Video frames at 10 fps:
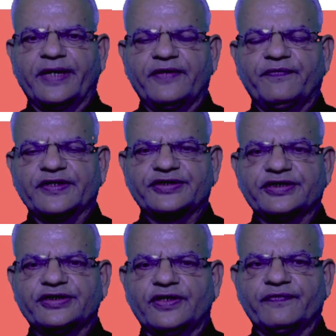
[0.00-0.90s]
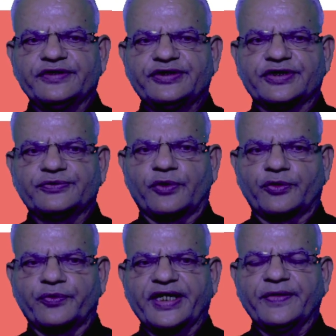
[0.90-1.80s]
manifestation of estrus
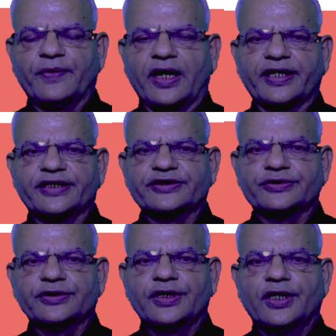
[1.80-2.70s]
for 21 days